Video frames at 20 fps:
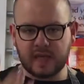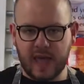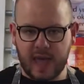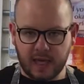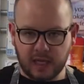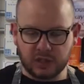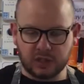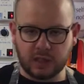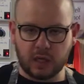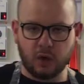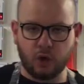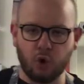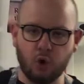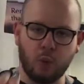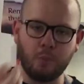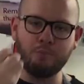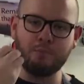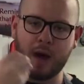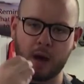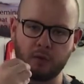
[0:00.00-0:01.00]
texture
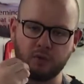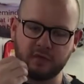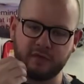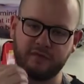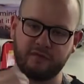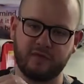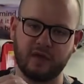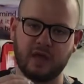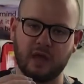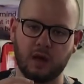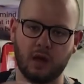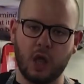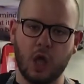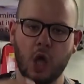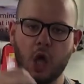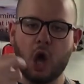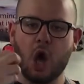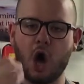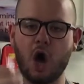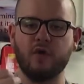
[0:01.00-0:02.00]
or mouthfeel
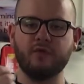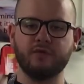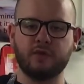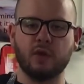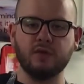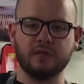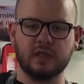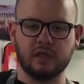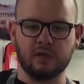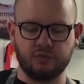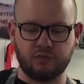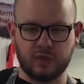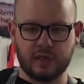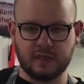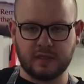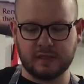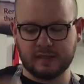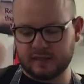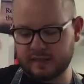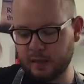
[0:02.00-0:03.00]
of those
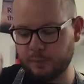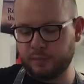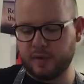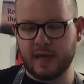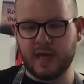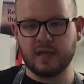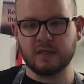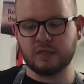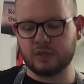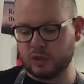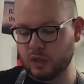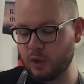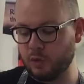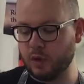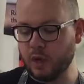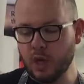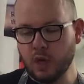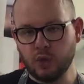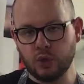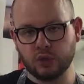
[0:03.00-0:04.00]
ingredients compared to
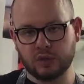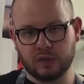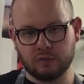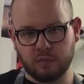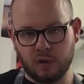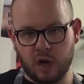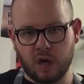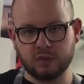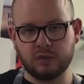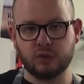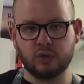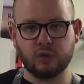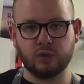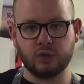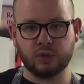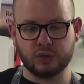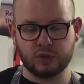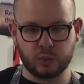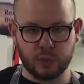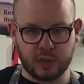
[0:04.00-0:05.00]
your tomatoes or
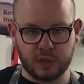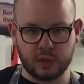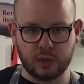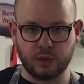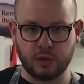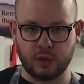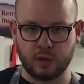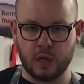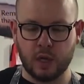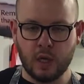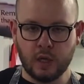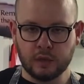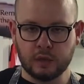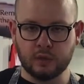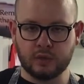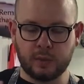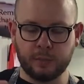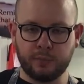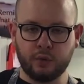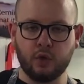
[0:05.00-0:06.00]
your sweet corn. So
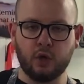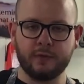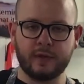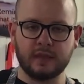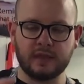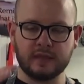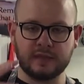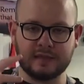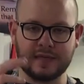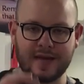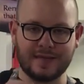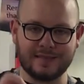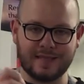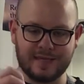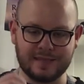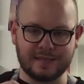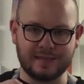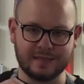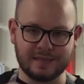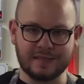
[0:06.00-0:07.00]
it's important that the size
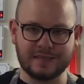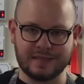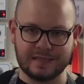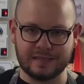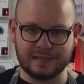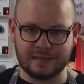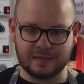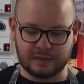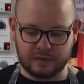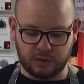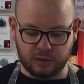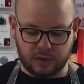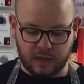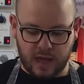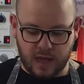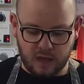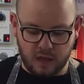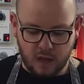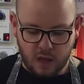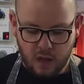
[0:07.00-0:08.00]
is consistent,
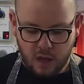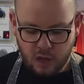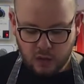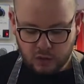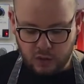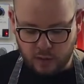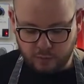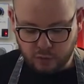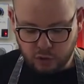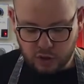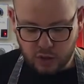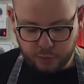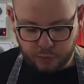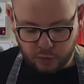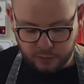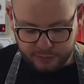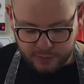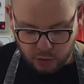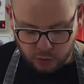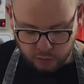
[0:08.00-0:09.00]
okay? So I'm just going to
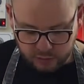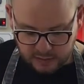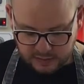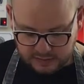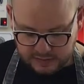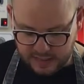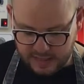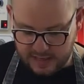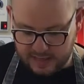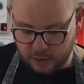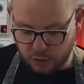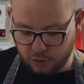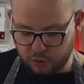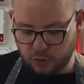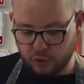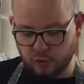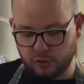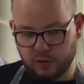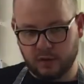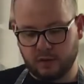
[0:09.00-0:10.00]
put that other side,
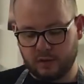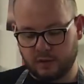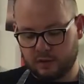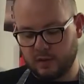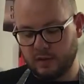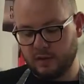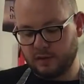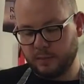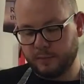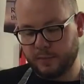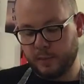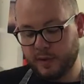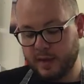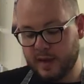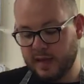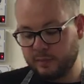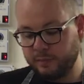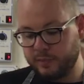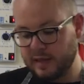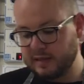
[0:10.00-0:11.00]
the
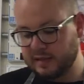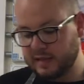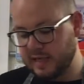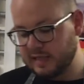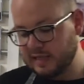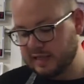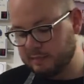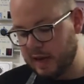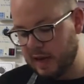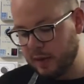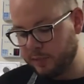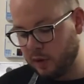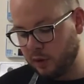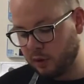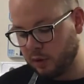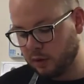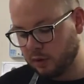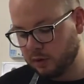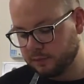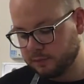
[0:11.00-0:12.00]
prepared piece into my
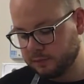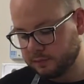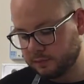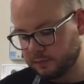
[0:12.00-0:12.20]
bowl.